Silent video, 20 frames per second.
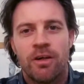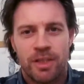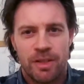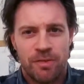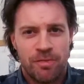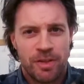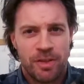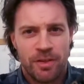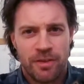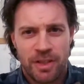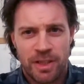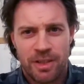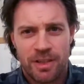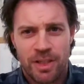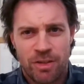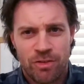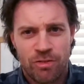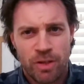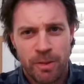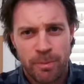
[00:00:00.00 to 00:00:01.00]
even though they're
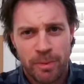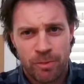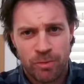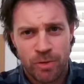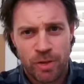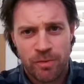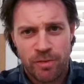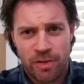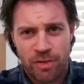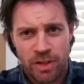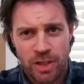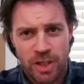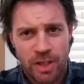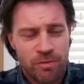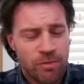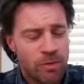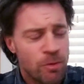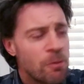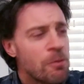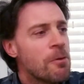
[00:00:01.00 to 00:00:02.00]
extremely ruthless and
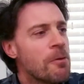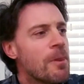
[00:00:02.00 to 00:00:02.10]
evil.